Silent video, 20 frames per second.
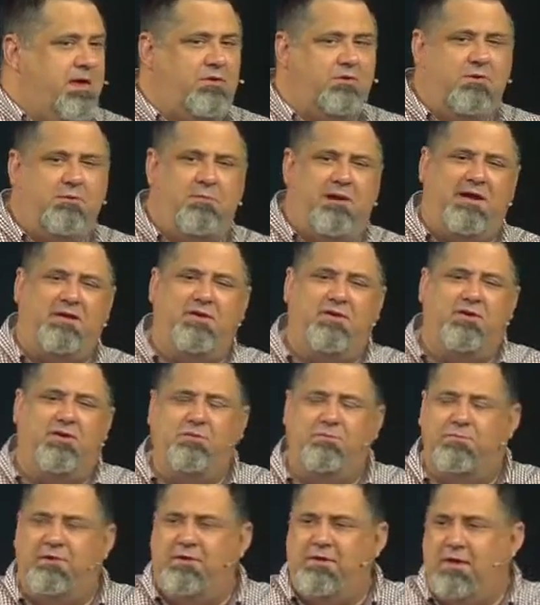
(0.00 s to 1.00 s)
I don't know about
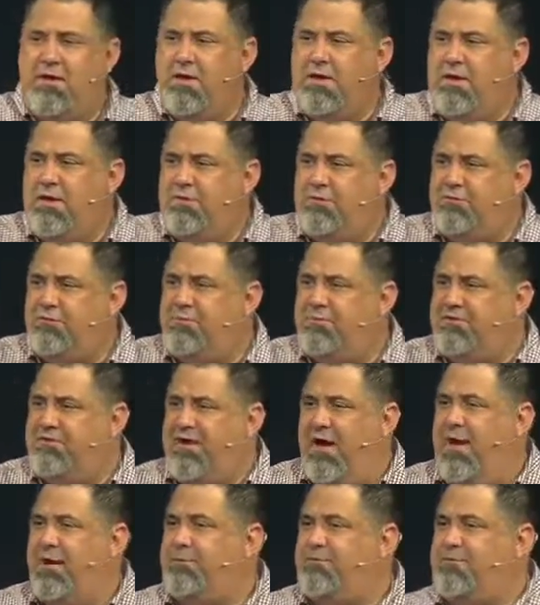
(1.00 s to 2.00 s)
you, but there's been
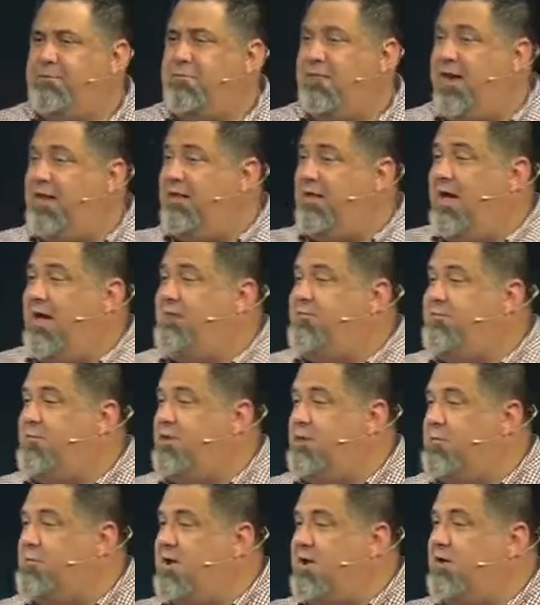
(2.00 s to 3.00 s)
times in my life
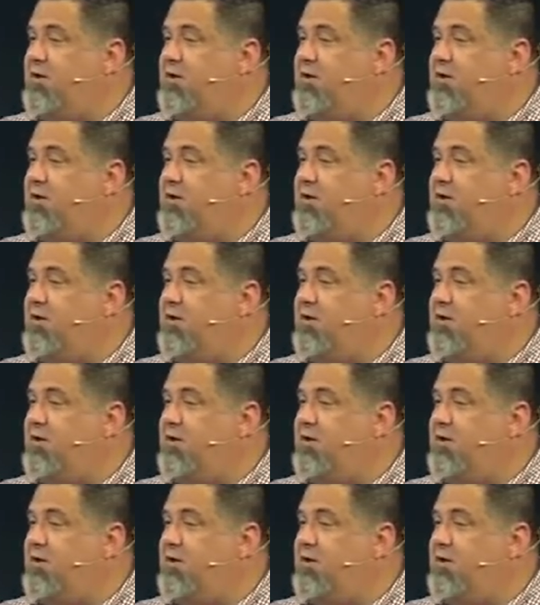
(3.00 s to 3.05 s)
and our